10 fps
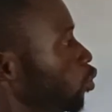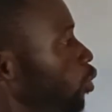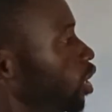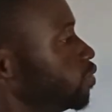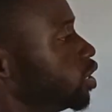
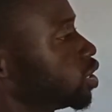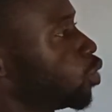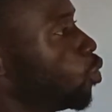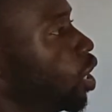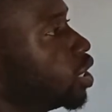we have delta
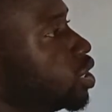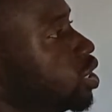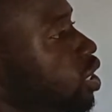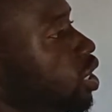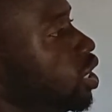
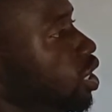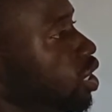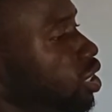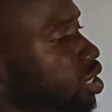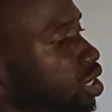1
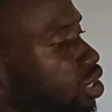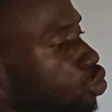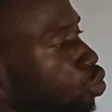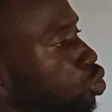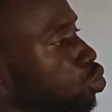is
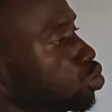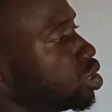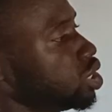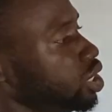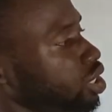equals
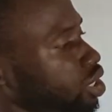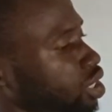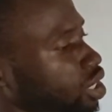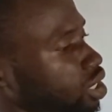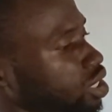to
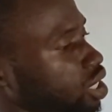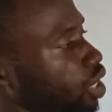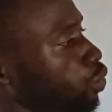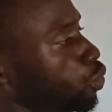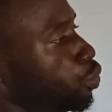3,
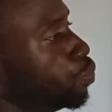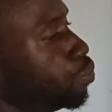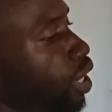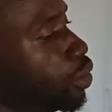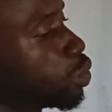0,
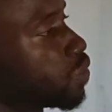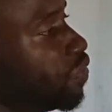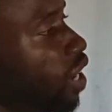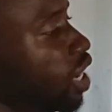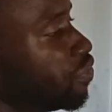minus
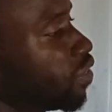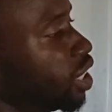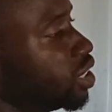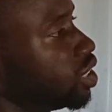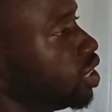5,
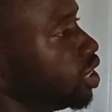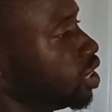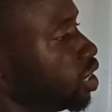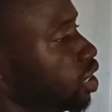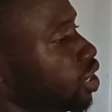and
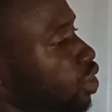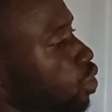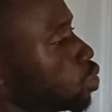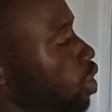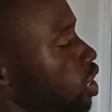3.
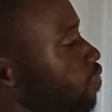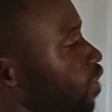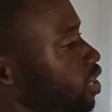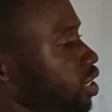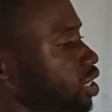So let's
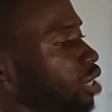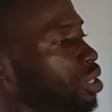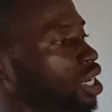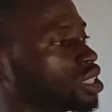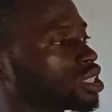find the
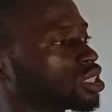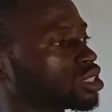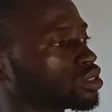determinant.